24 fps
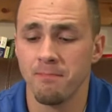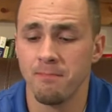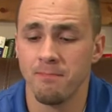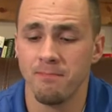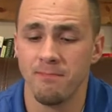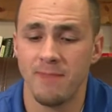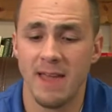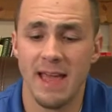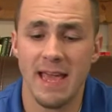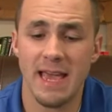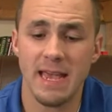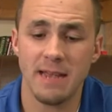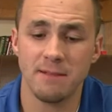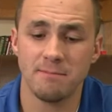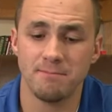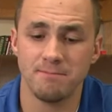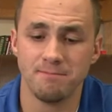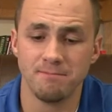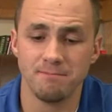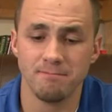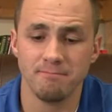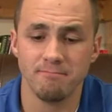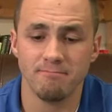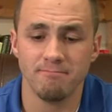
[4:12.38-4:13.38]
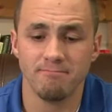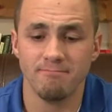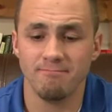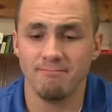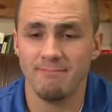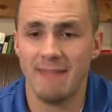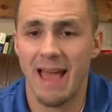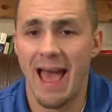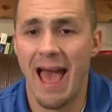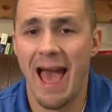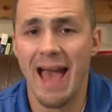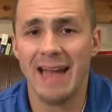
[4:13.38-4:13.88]
They
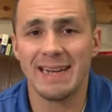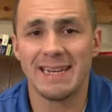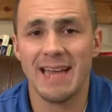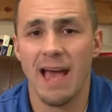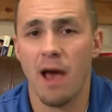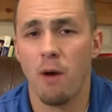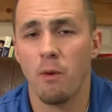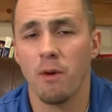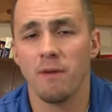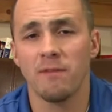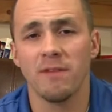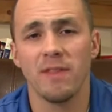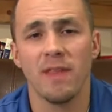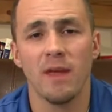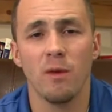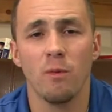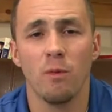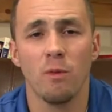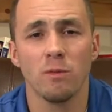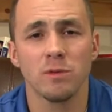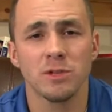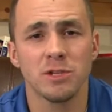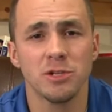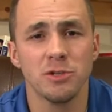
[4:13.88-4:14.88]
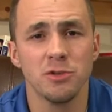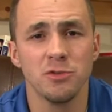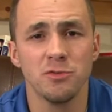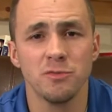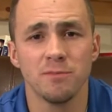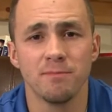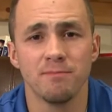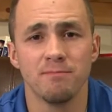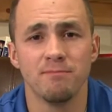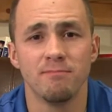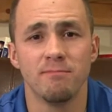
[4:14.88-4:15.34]
act however they want to.